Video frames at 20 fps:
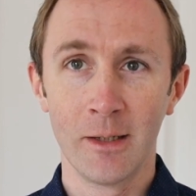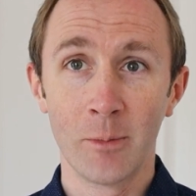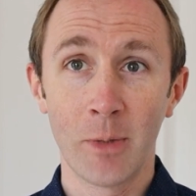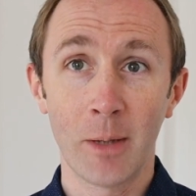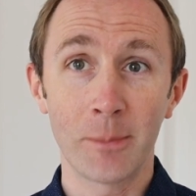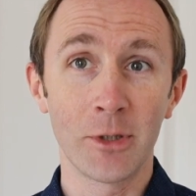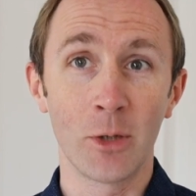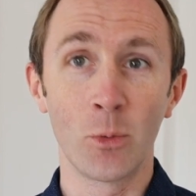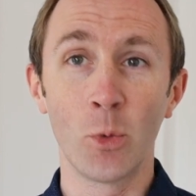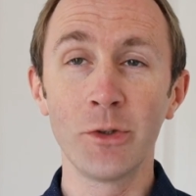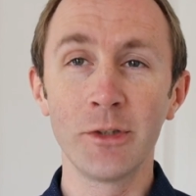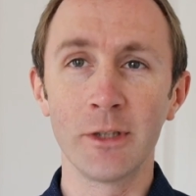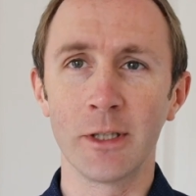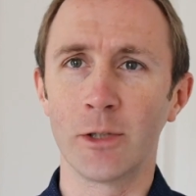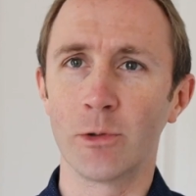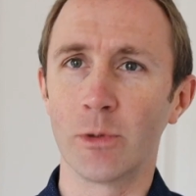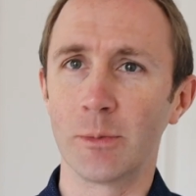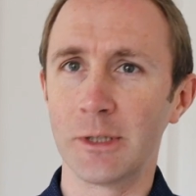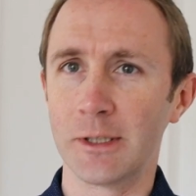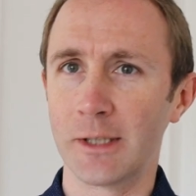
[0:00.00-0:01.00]
Perhaps I wasn't
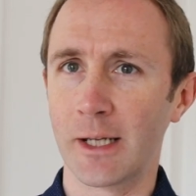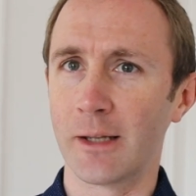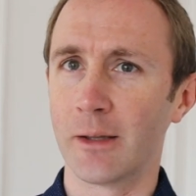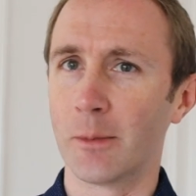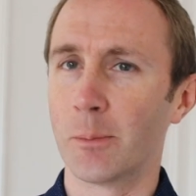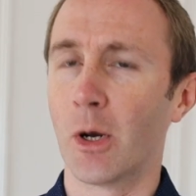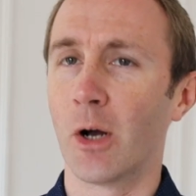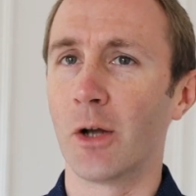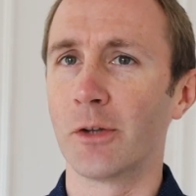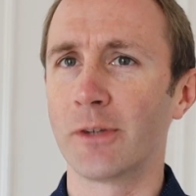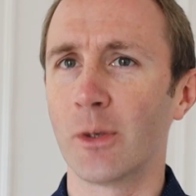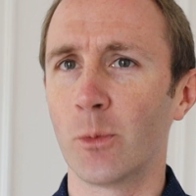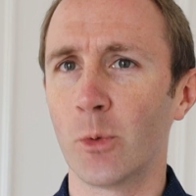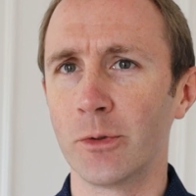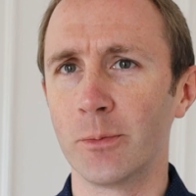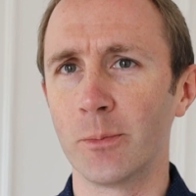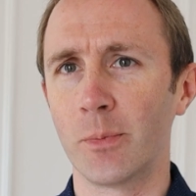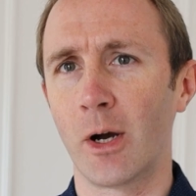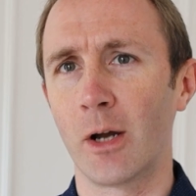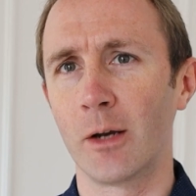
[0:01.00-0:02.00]
encrypting that in the past, that
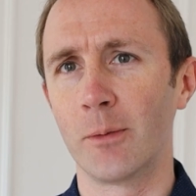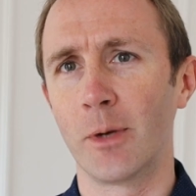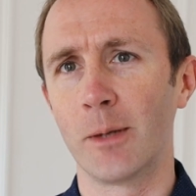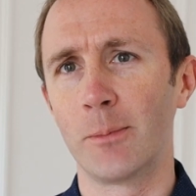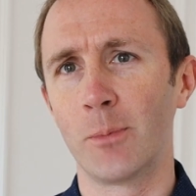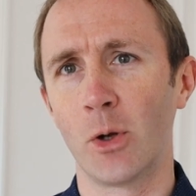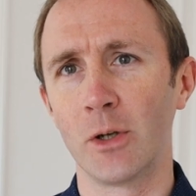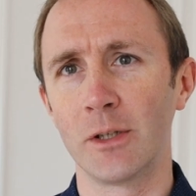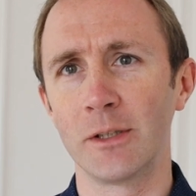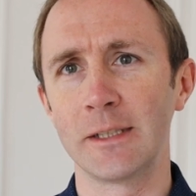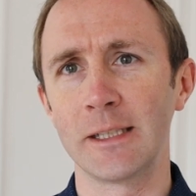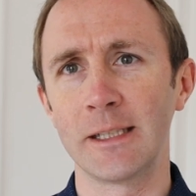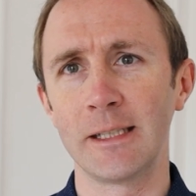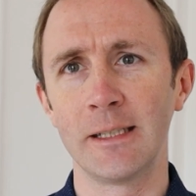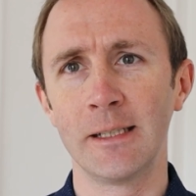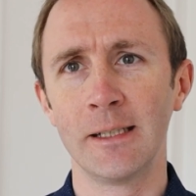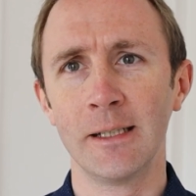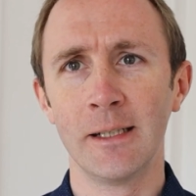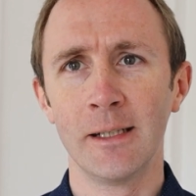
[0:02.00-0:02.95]
wasn't part of my policy.